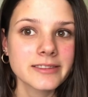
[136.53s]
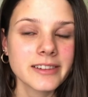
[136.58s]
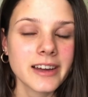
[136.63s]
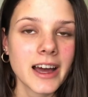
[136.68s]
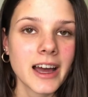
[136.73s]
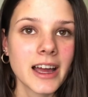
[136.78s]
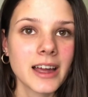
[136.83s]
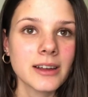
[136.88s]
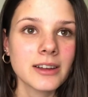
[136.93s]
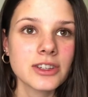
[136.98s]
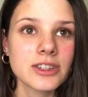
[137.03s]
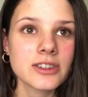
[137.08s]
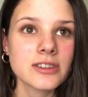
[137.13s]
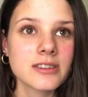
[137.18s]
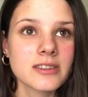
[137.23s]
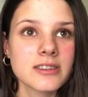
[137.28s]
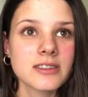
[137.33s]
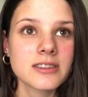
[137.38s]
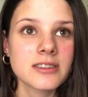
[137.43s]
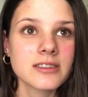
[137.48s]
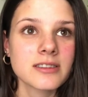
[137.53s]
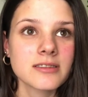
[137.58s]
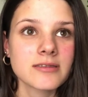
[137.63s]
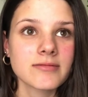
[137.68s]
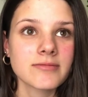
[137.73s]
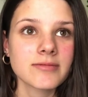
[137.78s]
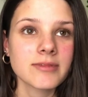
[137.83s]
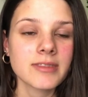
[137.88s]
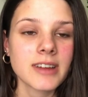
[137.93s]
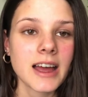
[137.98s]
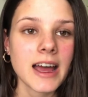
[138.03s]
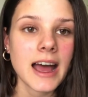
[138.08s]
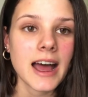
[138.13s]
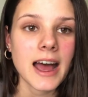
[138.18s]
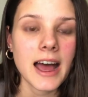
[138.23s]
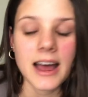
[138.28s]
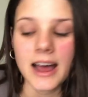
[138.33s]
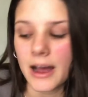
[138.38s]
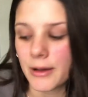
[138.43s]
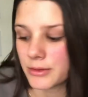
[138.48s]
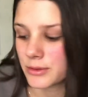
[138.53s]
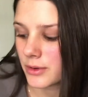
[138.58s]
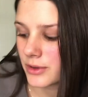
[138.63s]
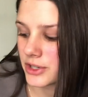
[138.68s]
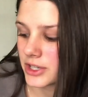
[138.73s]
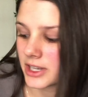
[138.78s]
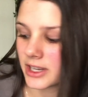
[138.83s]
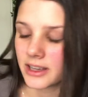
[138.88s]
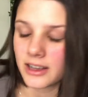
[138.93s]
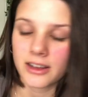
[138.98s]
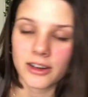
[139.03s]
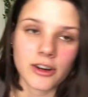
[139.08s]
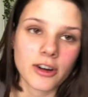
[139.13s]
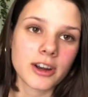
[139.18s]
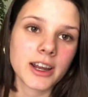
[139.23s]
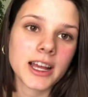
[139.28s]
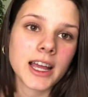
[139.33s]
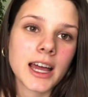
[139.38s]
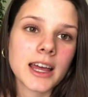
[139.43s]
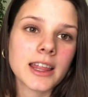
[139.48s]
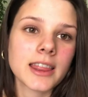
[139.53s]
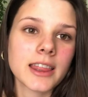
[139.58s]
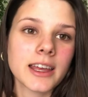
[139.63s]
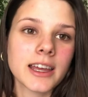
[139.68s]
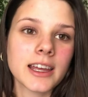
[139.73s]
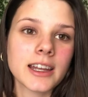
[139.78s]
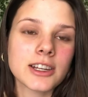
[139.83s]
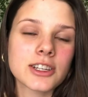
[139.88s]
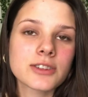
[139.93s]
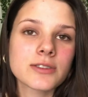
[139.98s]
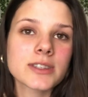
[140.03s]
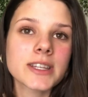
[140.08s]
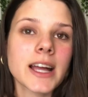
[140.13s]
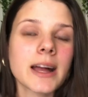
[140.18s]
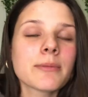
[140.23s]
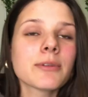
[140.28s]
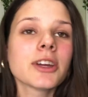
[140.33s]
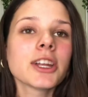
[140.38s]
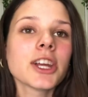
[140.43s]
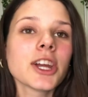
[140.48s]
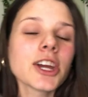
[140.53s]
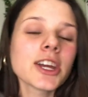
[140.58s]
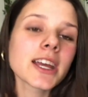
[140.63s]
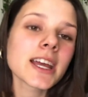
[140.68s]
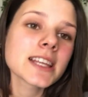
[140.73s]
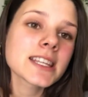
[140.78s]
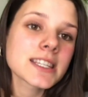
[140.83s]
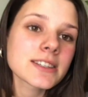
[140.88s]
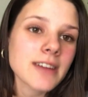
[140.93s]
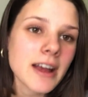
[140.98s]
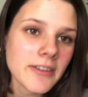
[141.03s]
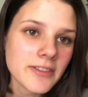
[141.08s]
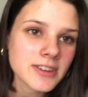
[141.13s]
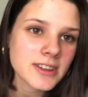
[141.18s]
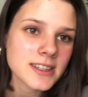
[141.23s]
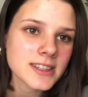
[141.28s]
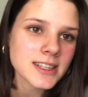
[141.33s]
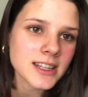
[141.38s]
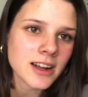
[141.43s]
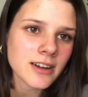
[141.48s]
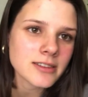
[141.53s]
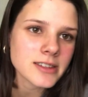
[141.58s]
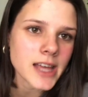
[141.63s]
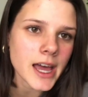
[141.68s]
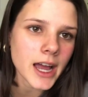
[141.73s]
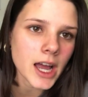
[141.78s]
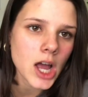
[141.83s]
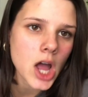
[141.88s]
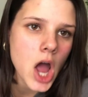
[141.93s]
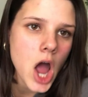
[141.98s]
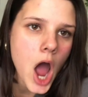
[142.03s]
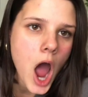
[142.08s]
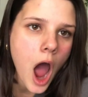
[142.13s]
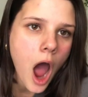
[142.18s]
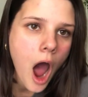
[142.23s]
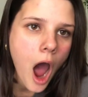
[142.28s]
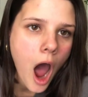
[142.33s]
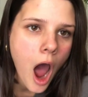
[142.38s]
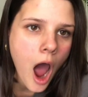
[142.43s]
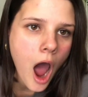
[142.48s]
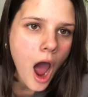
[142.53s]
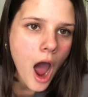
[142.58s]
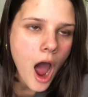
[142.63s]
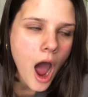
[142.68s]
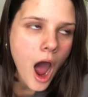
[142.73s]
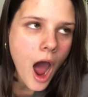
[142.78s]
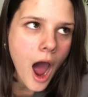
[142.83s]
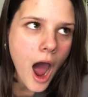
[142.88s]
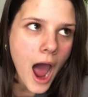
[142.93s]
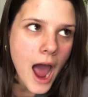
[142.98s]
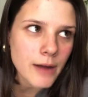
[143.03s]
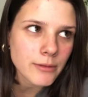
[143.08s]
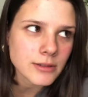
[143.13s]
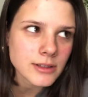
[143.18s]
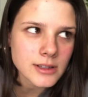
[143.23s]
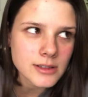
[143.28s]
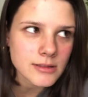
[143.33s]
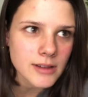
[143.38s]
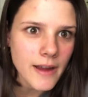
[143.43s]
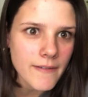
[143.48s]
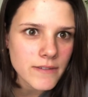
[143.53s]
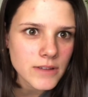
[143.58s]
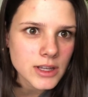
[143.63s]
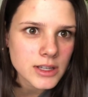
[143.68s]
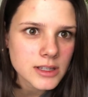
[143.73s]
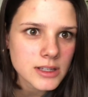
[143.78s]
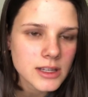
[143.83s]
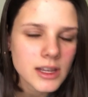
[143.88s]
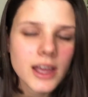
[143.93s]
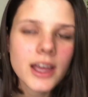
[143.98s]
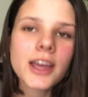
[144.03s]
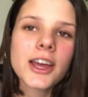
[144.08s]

I just I was watching Connor Kathleen and she was like, I'm gonna go get rappers," And I was like, oh, I want Zarraffa's.